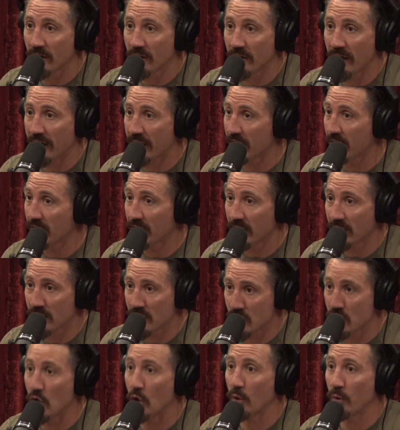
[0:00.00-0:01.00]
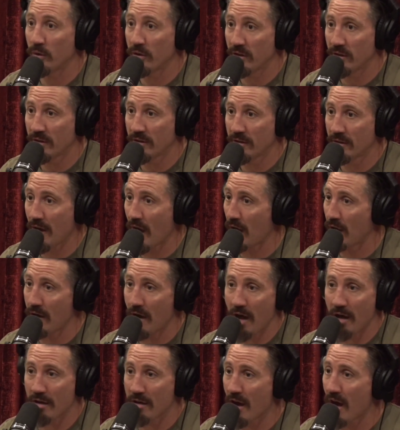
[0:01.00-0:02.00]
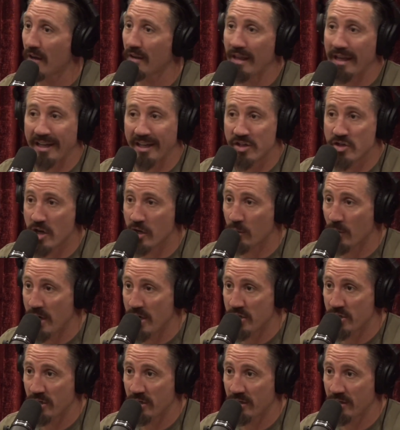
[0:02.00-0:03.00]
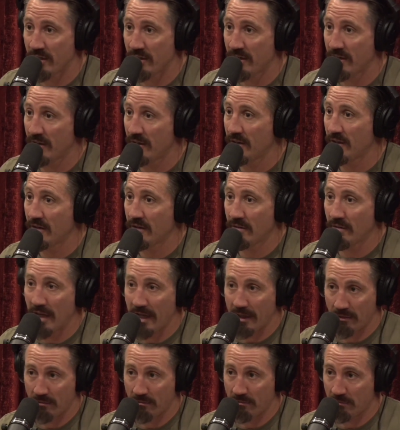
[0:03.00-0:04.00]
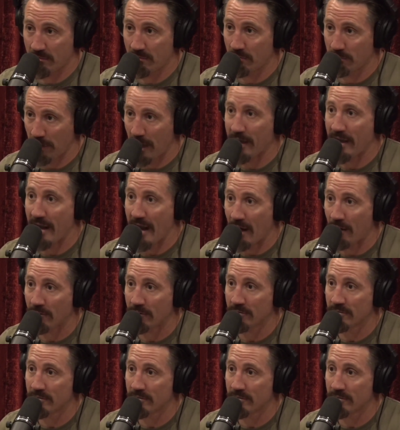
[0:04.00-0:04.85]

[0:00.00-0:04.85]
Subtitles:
Like soon, not in like a generation, like right now.